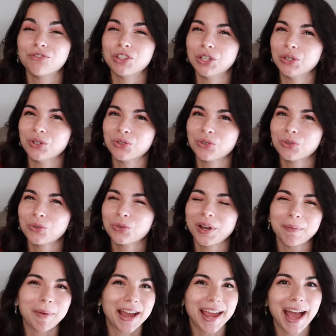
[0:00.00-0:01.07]
view
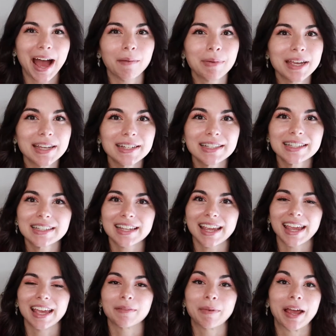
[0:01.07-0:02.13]
my habits
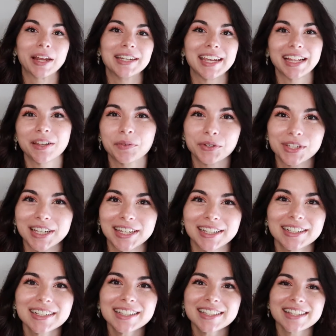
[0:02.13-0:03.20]
and my daily
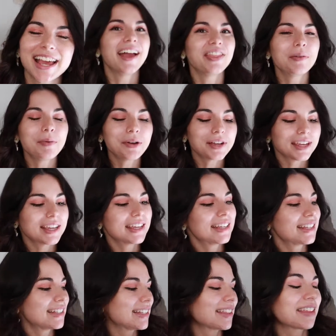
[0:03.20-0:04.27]
routines. And the book
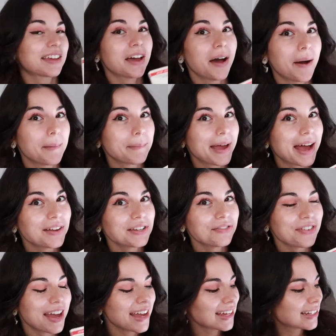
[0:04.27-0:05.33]
is The Compound
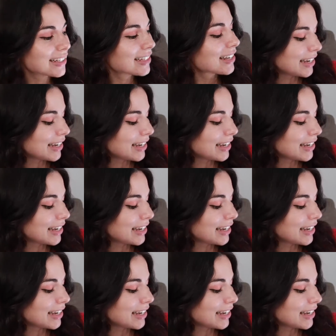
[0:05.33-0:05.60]
Effect.